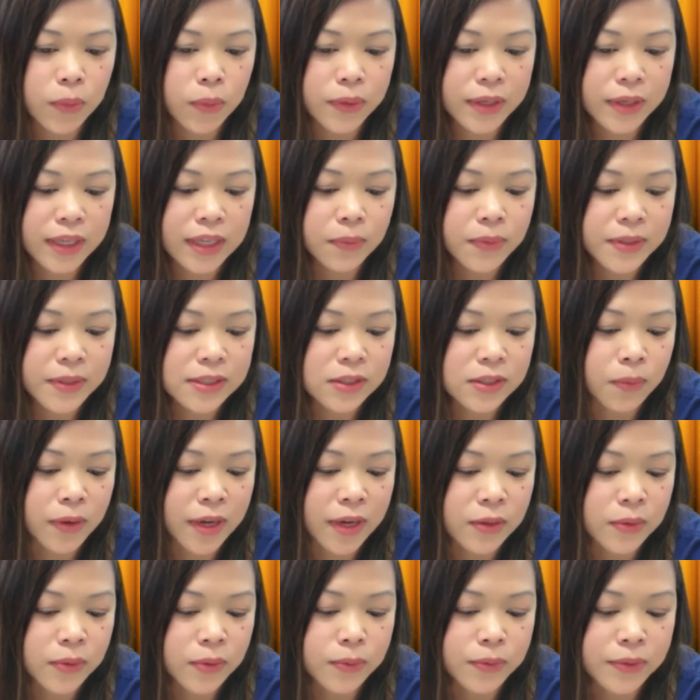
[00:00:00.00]
he was the
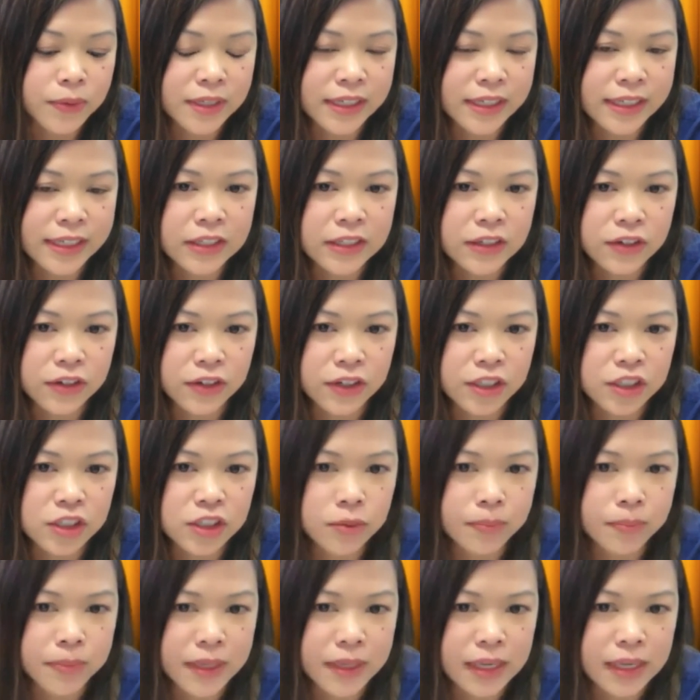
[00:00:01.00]
one who really encouraged
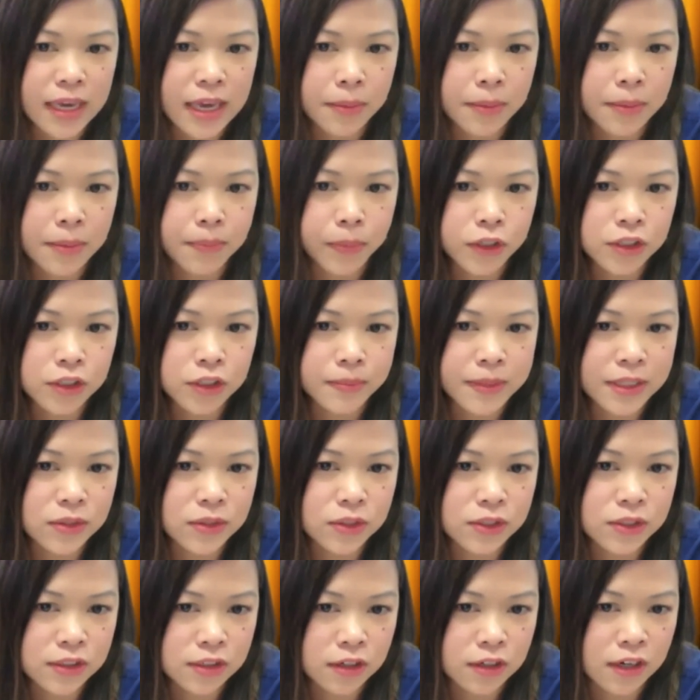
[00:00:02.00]
me and pushed me
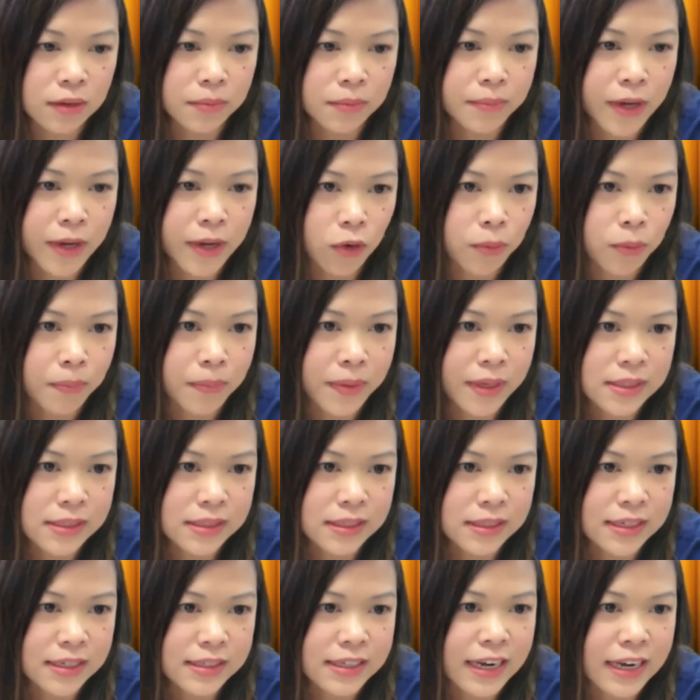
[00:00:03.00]
to start my own
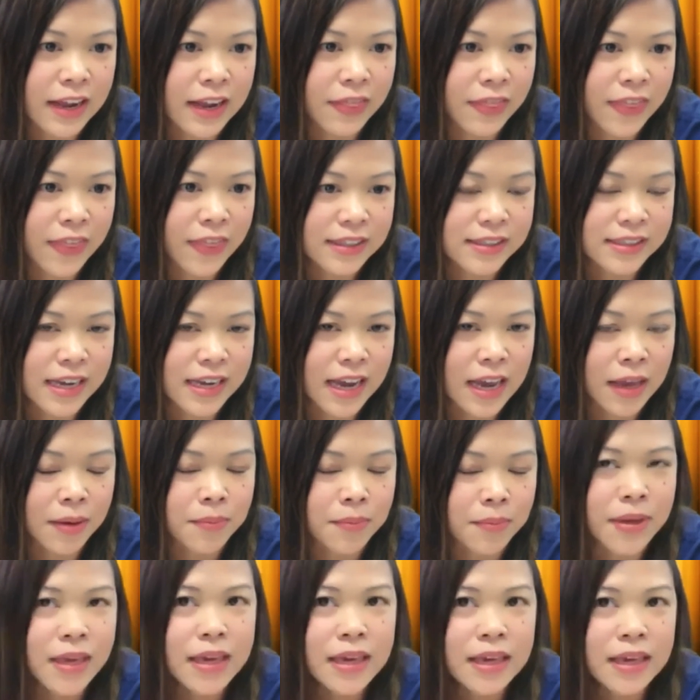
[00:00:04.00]
business. And at that
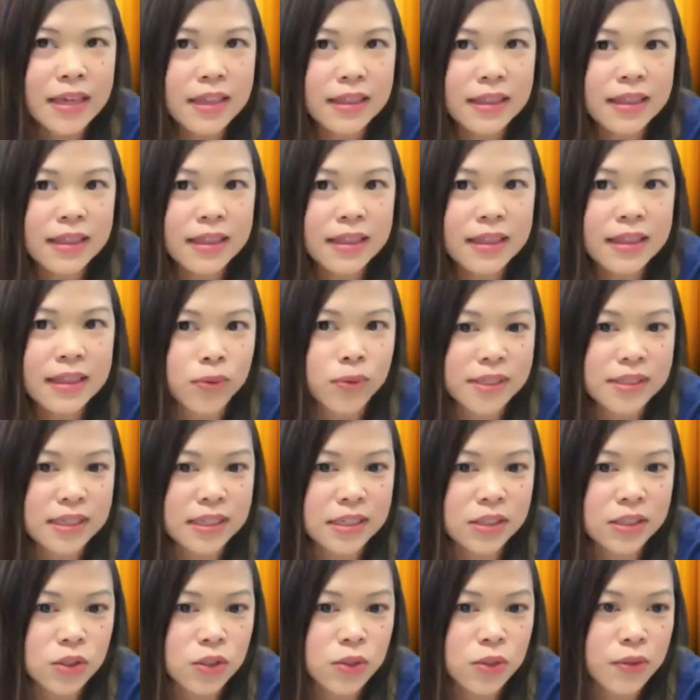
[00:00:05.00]
time, this was
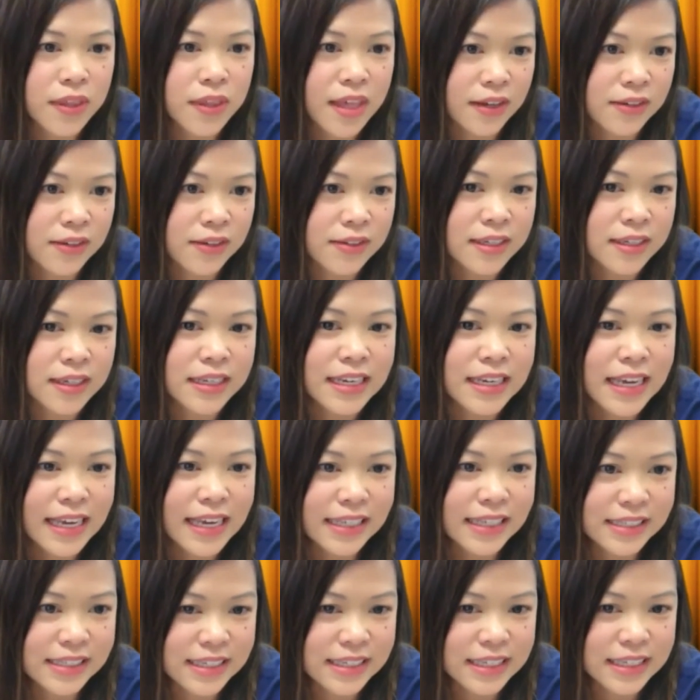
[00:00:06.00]
in
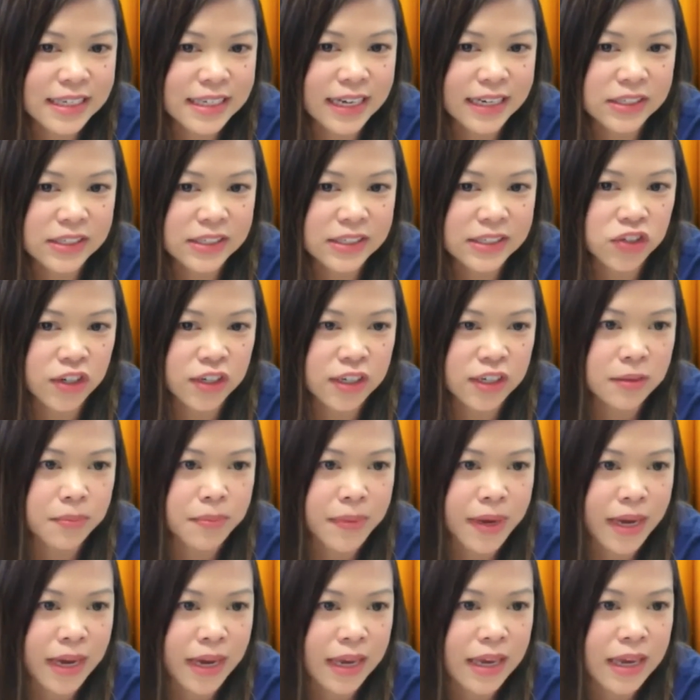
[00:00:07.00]
2018, I started
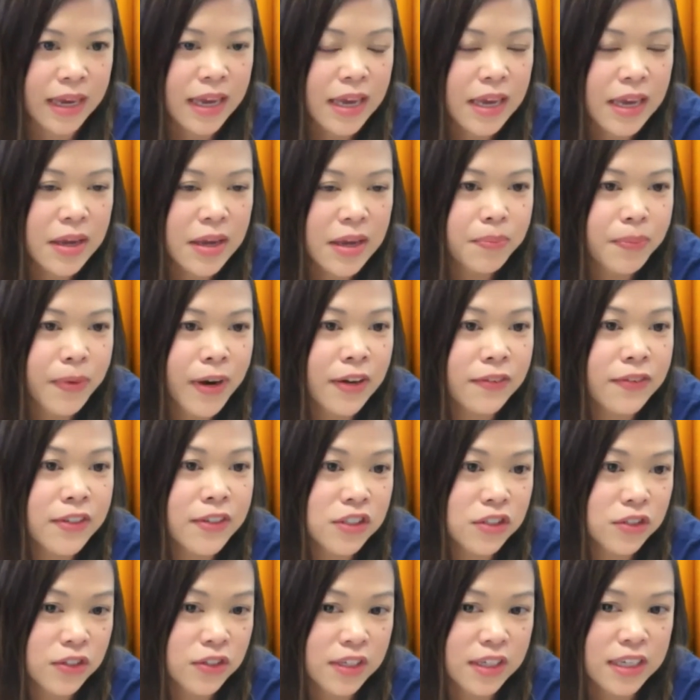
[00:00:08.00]
my
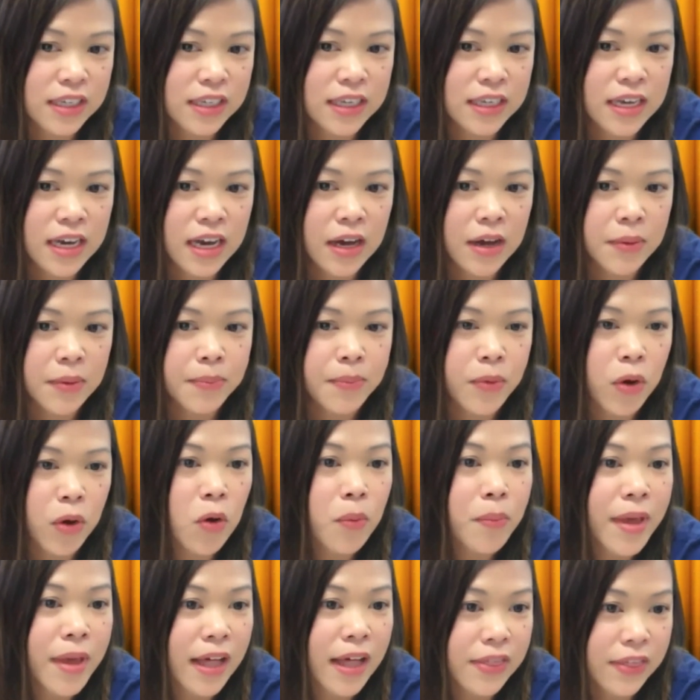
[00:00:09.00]
private duty
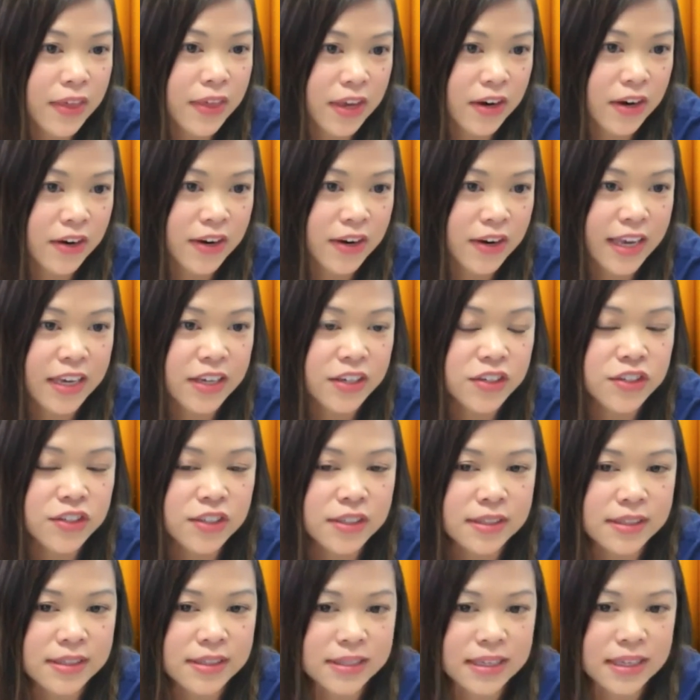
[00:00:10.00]
home healthcare
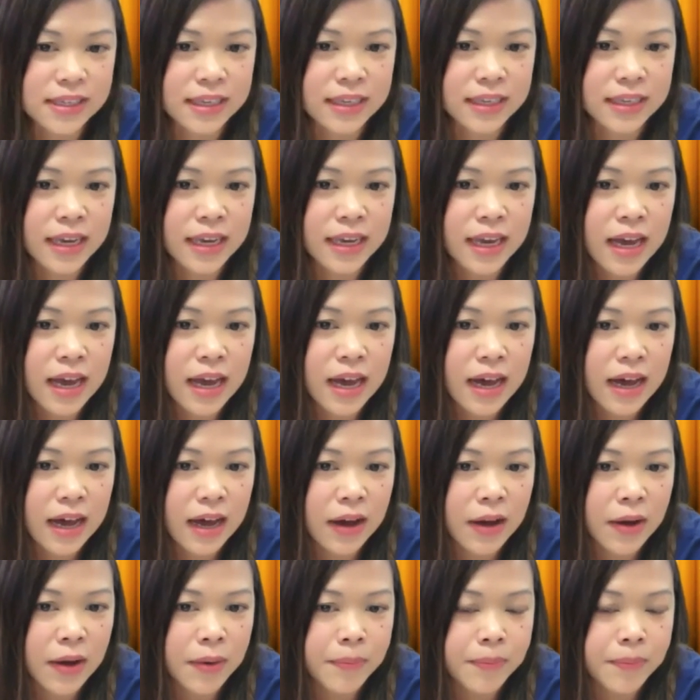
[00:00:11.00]
agency.
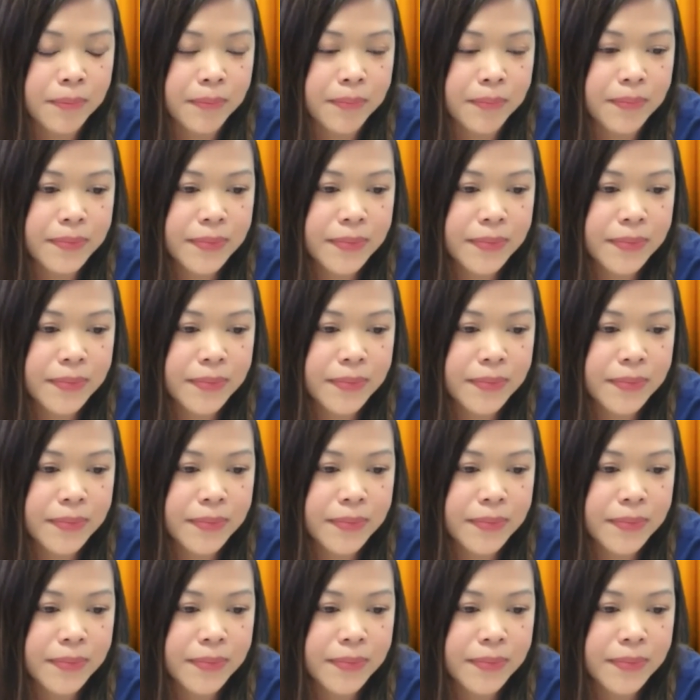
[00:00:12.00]
And